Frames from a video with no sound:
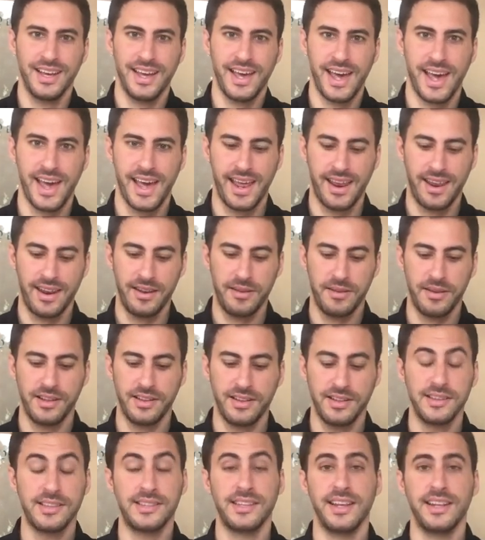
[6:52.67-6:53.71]
and
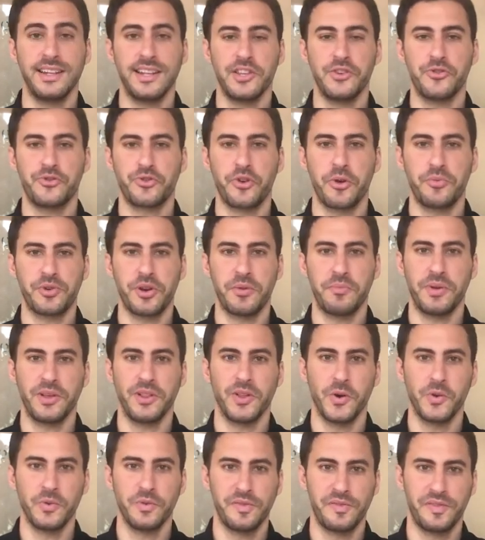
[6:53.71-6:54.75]
see in the description
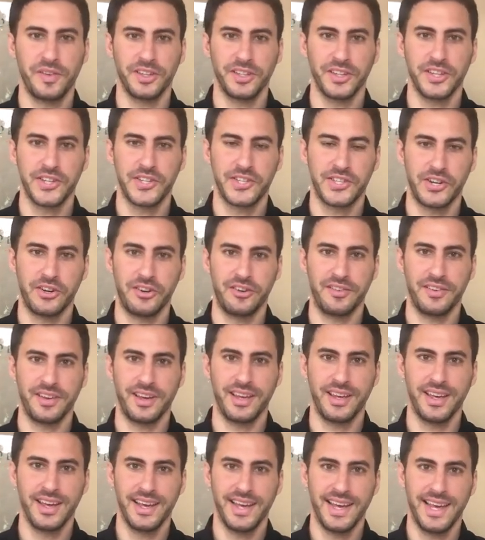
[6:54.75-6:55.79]
below, fill the
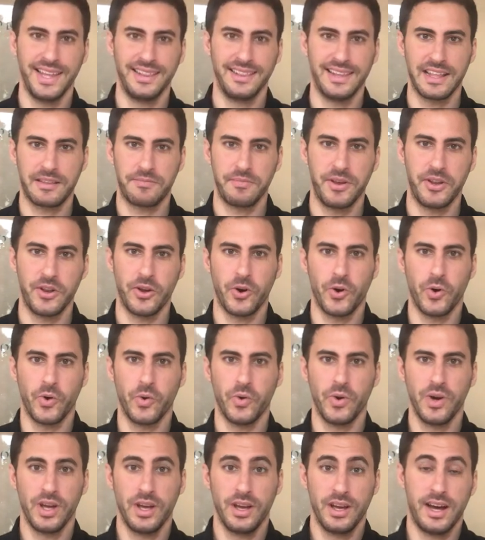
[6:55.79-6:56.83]
survey and let me
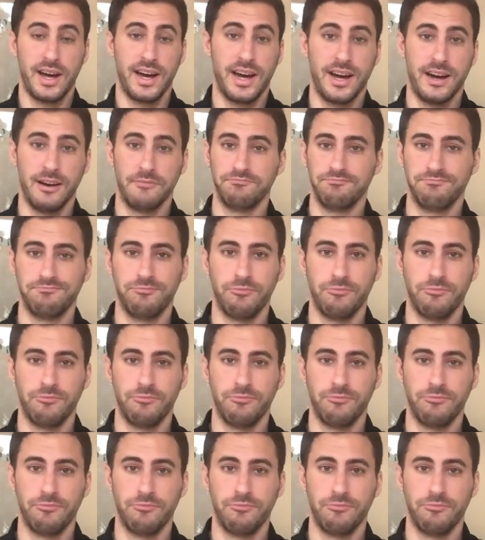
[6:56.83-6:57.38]
know uh,